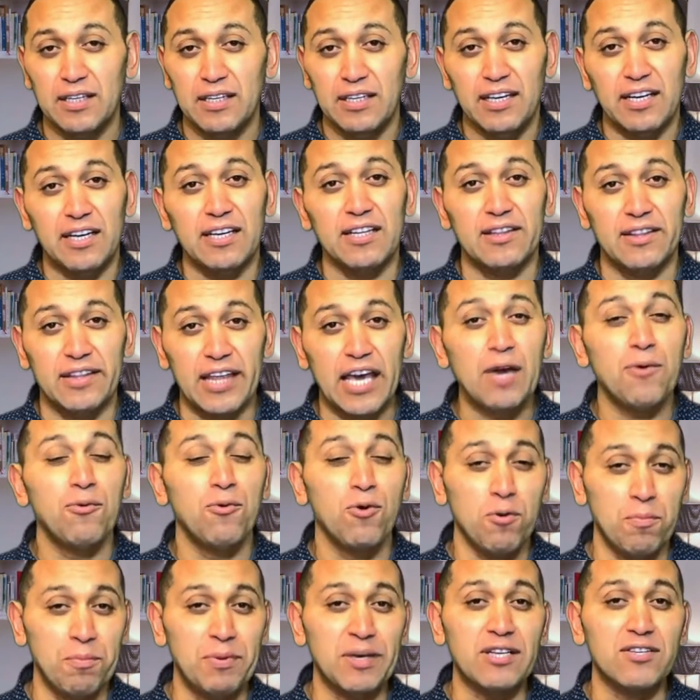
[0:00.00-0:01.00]
they
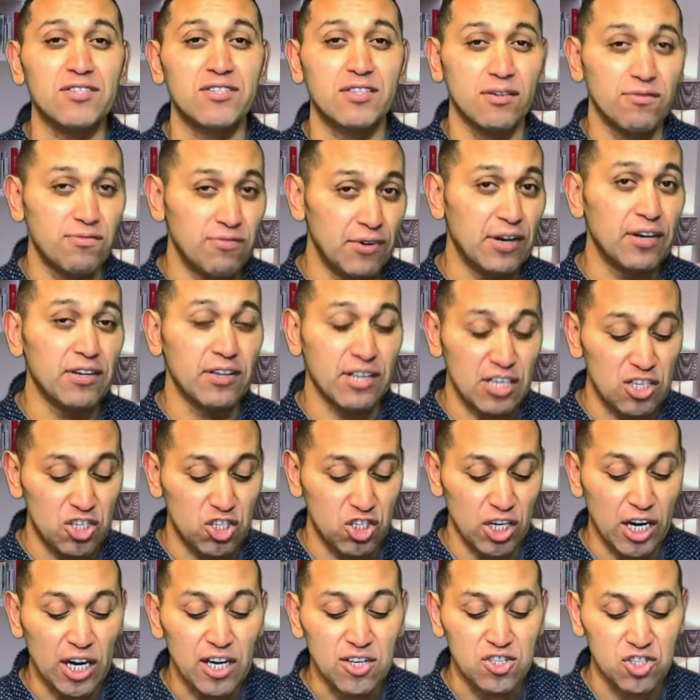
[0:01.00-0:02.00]
will be severely
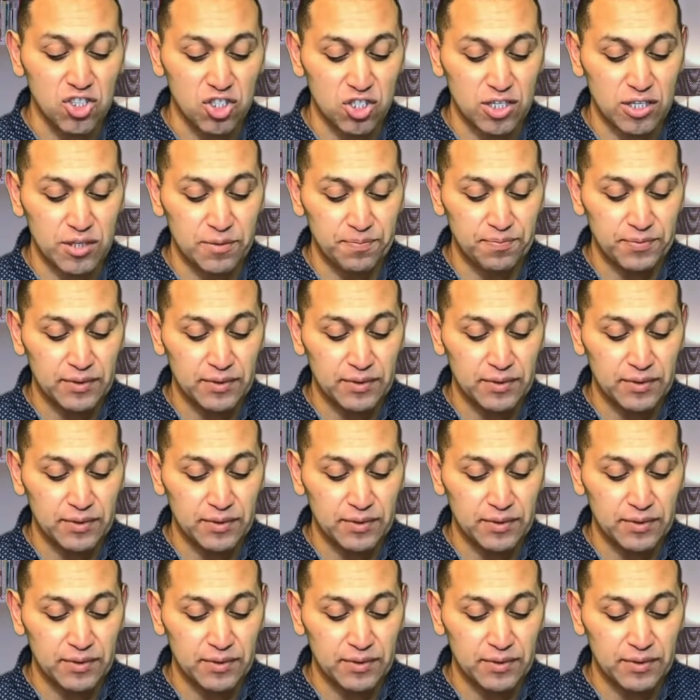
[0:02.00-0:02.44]
judged.